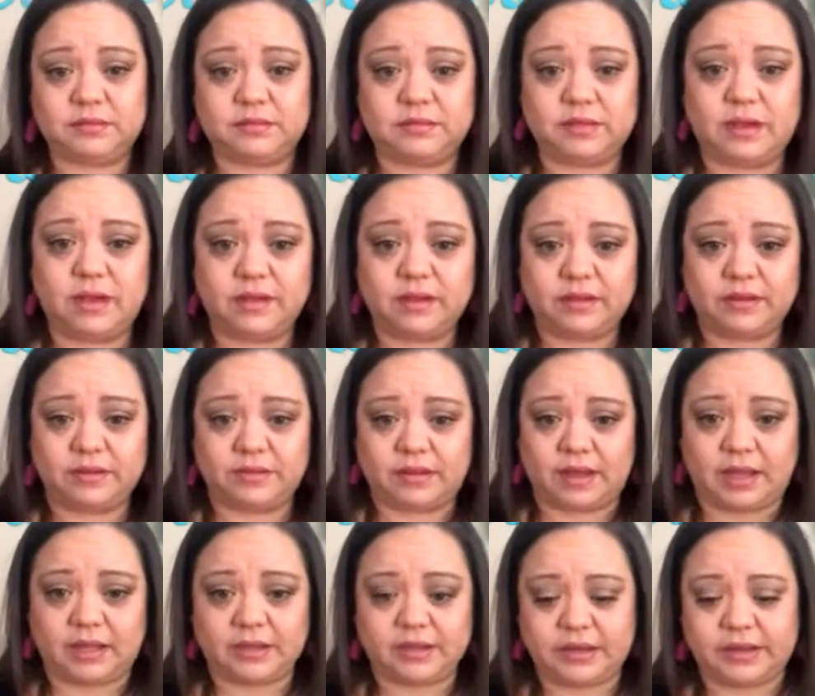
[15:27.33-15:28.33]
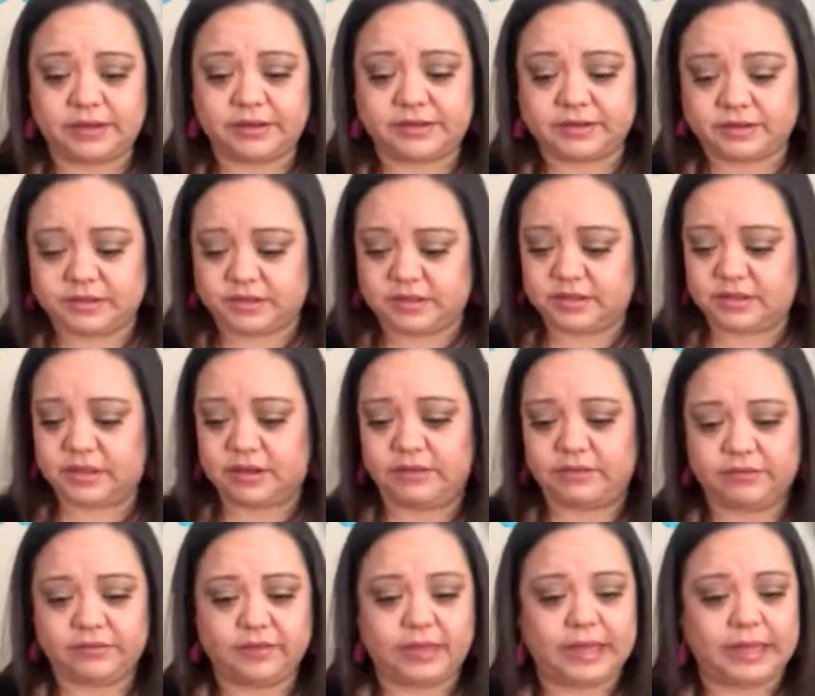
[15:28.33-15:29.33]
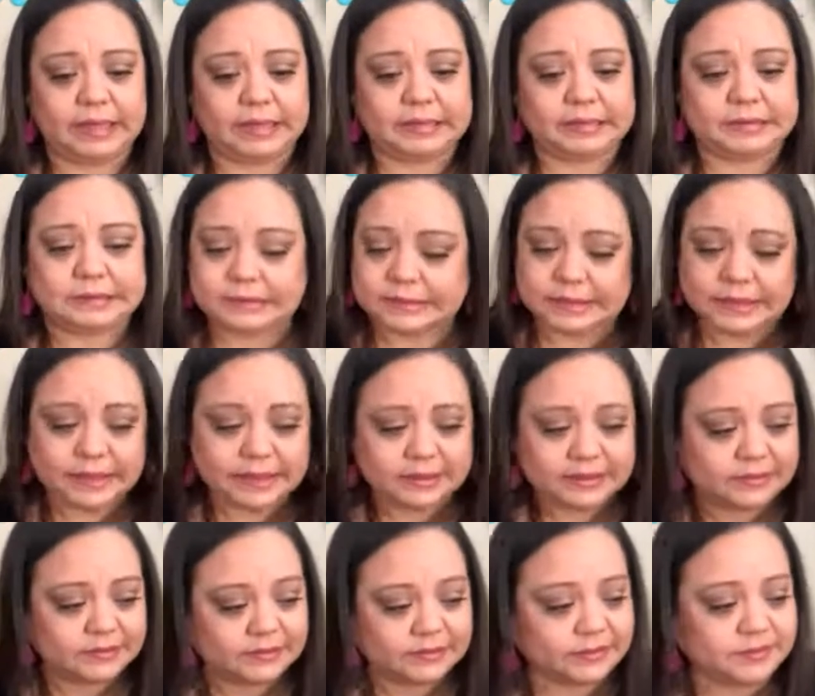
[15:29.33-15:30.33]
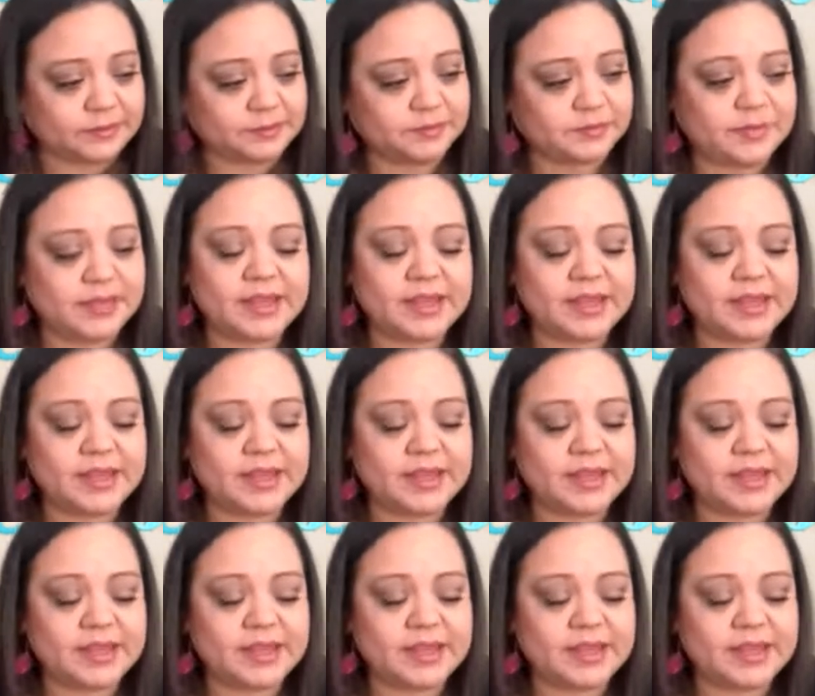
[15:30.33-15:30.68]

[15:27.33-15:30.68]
all the alligators and stuff, like I don't know.